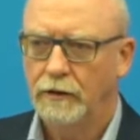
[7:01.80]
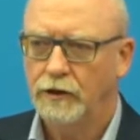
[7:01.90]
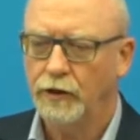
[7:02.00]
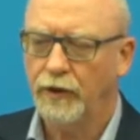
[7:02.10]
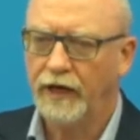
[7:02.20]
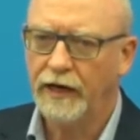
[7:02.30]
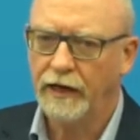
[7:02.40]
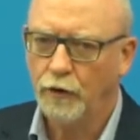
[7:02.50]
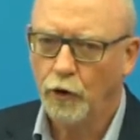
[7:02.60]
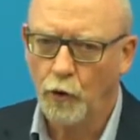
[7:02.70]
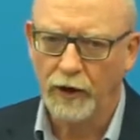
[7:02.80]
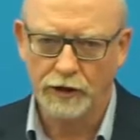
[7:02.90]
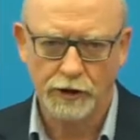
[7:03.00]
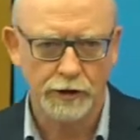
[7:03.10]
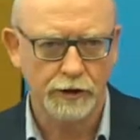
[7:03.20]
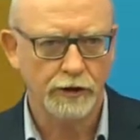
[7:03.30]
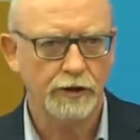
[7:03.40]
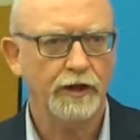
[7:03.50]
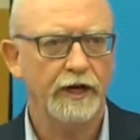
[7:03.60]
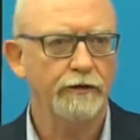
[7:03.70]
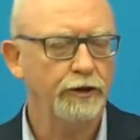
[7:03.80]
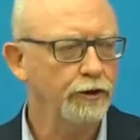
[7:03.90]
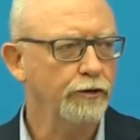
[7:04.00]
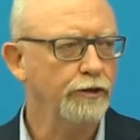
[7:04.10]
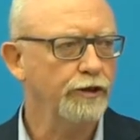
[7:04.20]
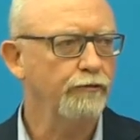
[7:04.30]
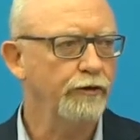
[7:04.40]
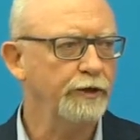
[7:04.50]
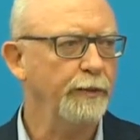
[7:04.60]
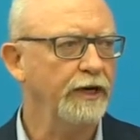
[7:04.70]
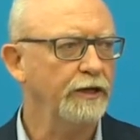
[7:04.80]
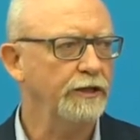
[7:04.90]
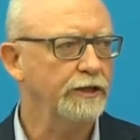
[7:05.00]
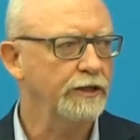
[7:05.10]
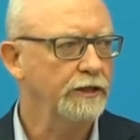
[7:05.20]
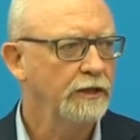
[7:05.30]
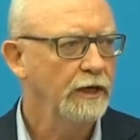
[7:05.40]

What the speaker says: So their questions to their insurance and risk managers